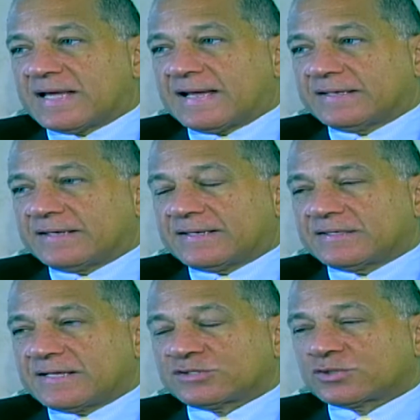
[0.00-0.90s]

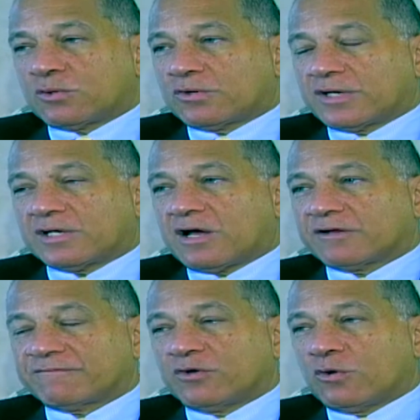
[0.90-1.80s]
and scored a lot
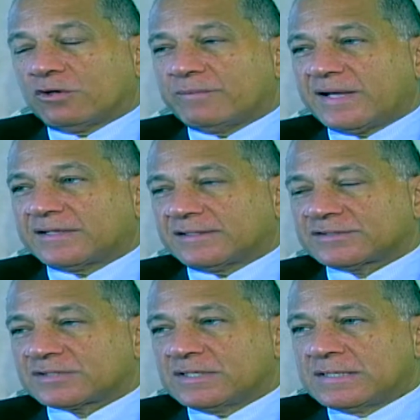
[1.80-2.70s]
of gold
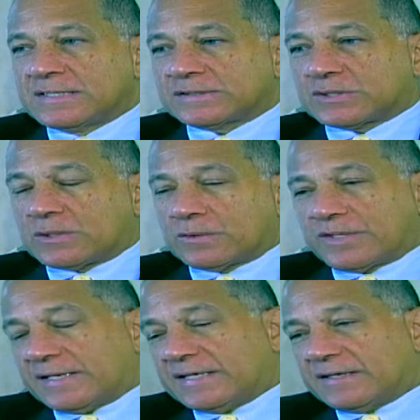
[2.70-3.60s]
medals. So
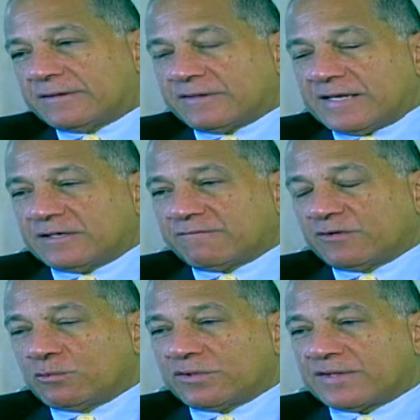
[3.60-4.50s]
they did an
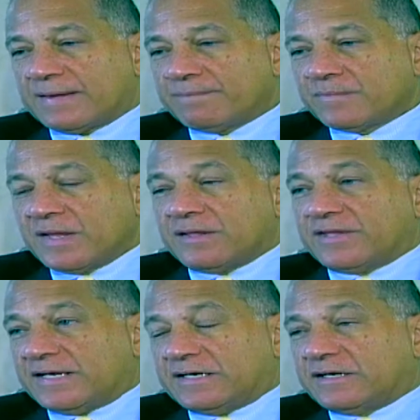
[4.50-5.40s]
interview with him.
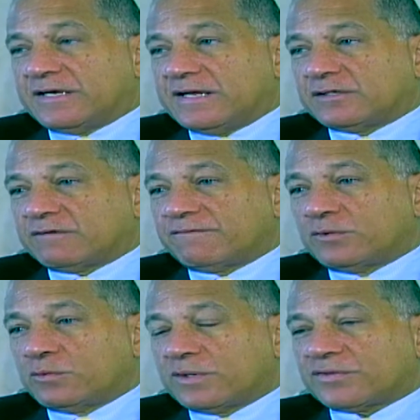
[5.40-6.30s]
They did an
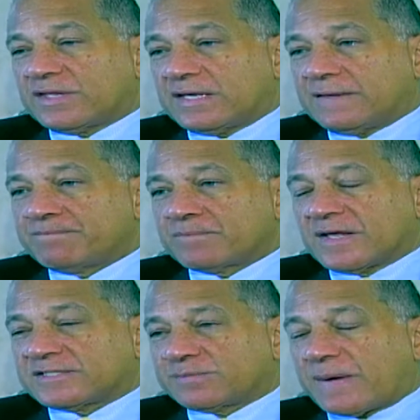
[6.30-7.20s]
interview with the
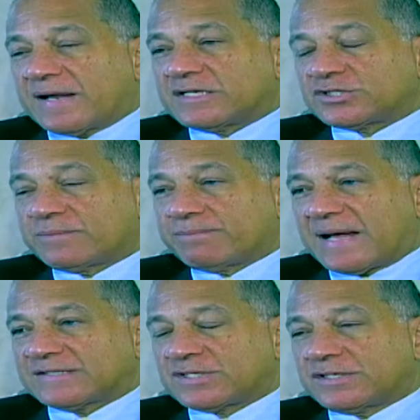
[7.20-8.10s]
Spanish
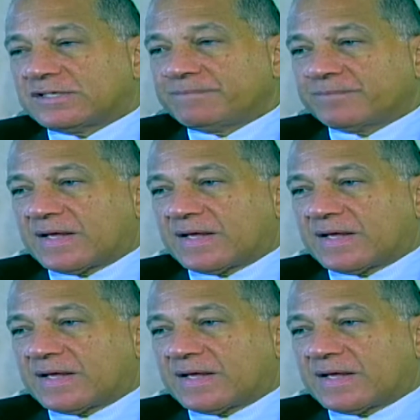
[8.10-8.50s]
ambassador,